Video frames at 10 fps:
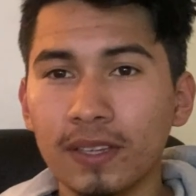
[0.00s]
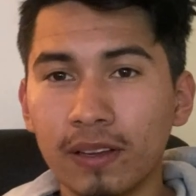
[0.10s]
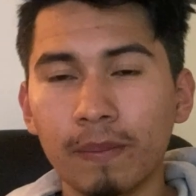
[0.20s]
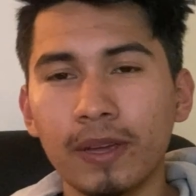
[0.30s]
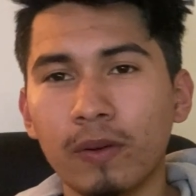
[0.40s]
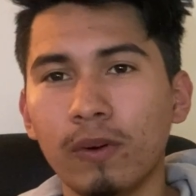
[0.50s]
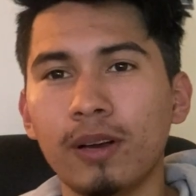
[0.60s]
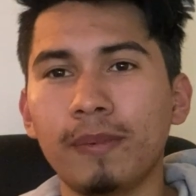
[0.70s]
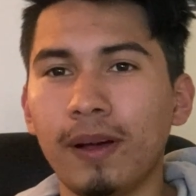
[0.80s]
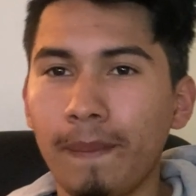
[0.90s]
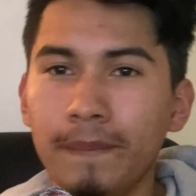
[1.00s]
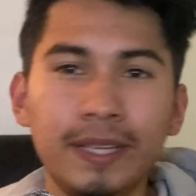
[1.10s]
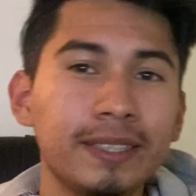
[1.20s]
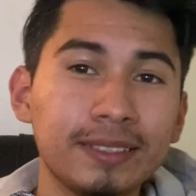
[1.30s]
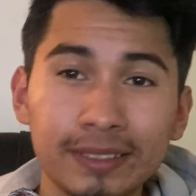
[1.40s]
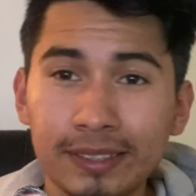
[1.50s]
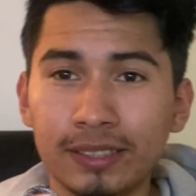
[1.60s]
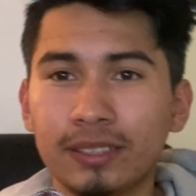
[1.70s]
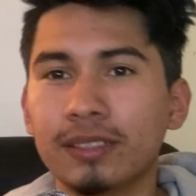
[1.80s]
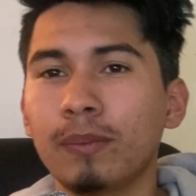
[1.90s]
can make one about
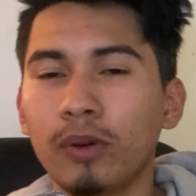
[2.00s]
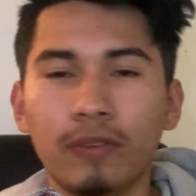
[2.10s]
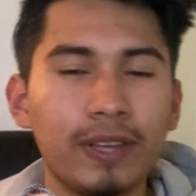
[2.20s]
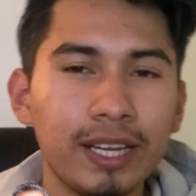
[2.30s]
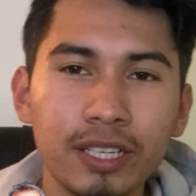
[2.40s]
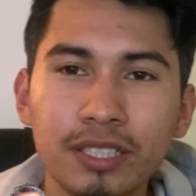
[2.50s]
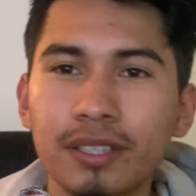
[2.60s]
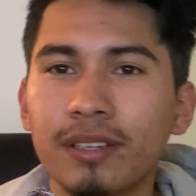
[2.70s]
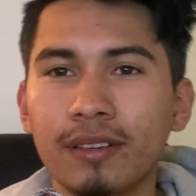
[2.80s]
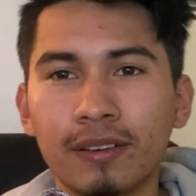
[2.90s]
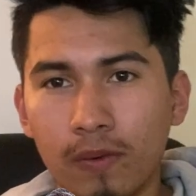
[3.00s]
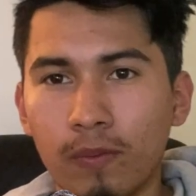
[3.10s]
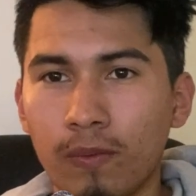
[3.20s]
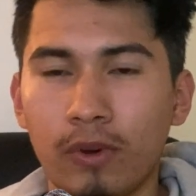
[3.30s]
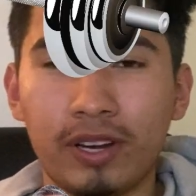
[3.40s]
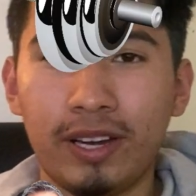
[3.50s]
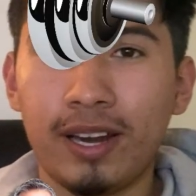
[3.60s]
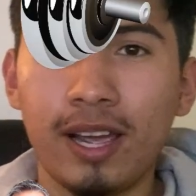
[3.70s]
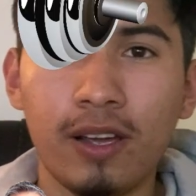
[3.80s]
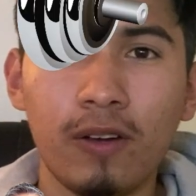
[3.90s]
business, motivation, working
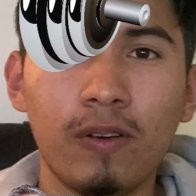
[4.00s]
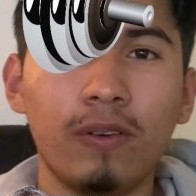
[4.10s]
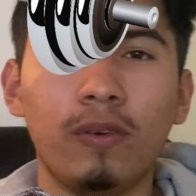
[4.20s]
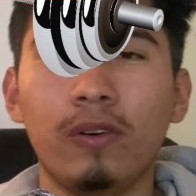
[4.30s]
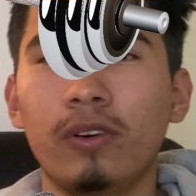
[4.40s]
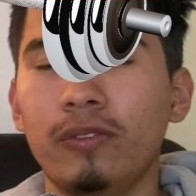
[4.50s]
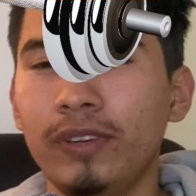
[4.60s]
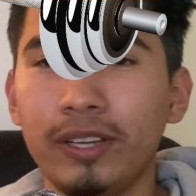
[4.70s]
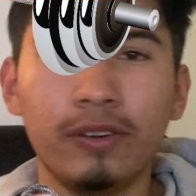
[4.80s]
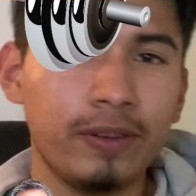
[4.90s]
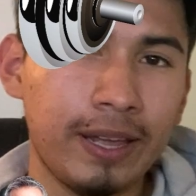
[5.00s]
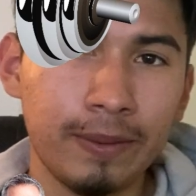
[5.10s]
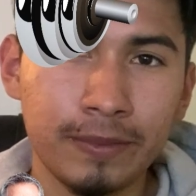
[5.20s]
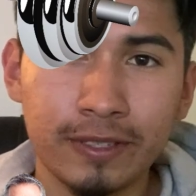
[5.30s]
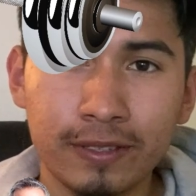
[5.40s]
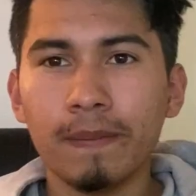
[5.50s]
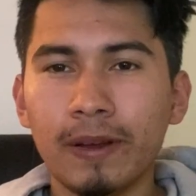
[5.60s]
out, or video games.